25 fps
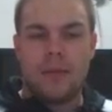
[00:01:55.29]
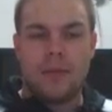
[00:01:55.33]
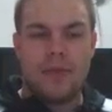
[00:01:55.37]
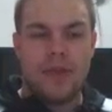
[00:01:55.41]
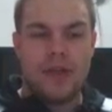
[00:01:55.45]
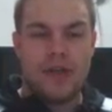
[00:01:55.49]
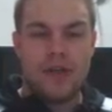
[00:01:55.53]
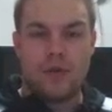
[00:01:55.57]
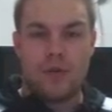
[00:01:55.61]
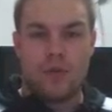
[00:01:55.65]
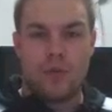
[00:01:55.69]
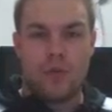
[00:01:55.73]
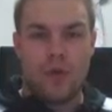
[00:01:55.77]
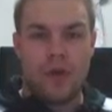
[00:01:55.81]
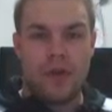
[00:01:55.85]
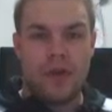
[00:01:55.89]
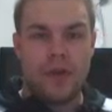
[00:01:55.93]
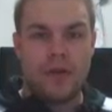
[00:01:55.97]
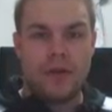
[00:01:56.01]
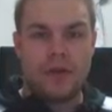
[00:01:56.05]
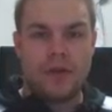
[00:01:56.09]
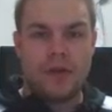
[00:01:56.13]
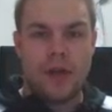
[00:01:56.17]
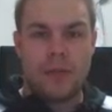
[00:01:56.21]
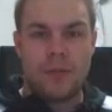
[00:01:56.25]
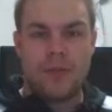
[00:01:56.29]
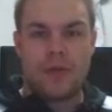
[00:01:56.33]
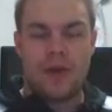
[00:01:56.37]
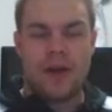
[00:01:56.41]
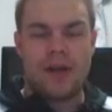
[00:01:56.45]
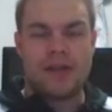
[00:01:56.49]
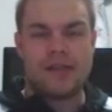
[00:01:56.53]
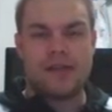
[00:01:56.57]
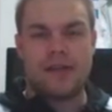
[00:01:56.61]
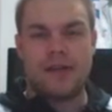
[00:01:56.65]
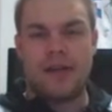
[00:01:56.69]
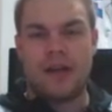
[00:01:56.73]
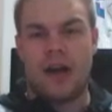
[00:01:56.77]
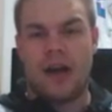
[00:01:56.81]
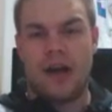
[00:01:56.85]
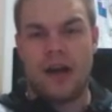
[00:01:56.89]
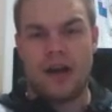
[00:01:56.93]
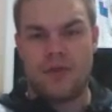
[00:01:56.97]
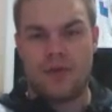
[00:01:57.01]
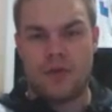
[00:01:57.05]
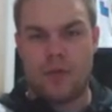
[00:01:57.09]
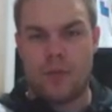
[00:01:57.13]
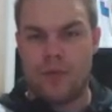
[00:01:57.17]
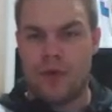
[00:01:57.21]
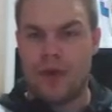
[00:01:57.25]
They did a really good job translating
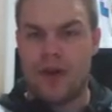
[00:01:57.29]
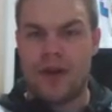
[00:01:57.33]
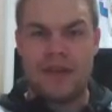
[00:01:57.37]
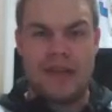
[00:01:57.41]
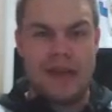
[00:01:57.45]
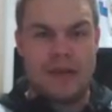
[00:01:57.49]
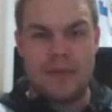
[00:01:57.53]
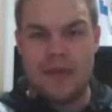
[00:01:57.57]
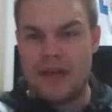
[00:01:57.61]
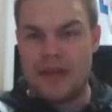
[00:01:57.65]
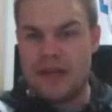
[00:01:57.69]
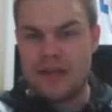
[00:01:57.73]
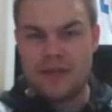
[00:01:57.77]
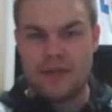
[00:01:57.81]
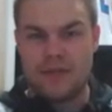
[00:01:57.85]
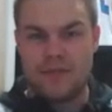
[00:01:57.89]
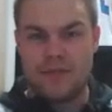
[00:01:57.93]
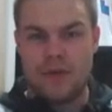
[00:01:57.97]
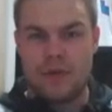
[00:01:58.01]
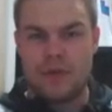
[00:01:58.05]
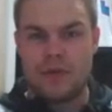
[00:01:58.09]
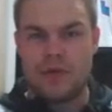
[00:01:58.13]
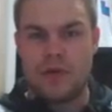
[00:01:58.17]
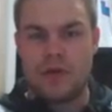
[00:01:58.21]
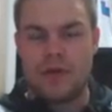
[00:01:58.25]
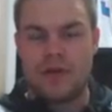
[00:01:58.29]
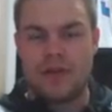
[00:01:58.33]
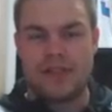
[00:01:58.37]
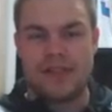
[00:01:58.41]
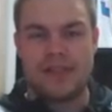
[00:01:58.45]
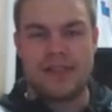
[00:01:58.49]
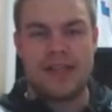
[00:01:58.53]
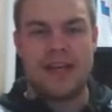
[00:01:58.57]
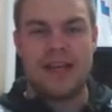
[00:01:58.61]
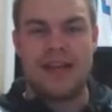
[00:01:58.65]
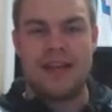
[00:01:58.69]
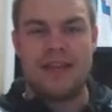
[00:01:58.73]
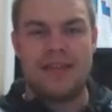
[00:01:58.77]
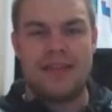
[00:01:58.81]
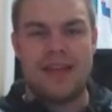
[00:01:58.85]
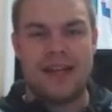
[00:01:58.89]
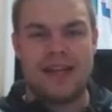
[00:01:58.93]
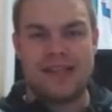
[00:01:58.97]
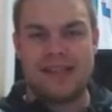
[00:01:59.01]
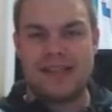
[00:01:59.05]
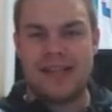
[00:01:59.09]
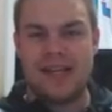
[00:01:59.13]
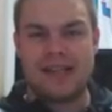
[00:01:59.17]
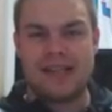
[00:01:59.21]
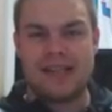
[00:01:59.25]
Hydra, bringing them into the future, because
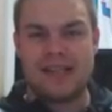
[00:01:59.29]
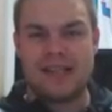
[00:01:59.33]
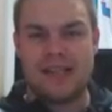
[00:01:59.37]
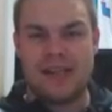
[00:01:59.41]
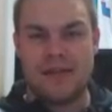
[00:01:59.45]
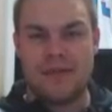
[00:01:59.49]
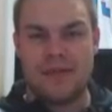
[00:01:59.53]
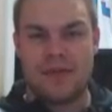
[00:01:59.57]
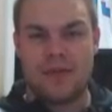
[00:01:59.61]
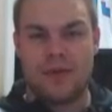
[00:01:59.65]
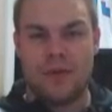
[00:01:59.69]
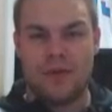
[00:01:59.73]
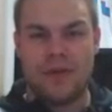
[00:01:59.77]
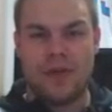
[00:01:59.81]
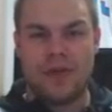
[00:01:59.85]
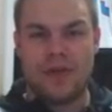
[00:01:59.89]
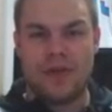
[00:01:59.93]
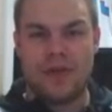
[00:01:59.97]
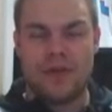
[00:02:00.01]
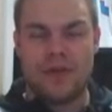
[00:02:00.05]
that's a difficult thing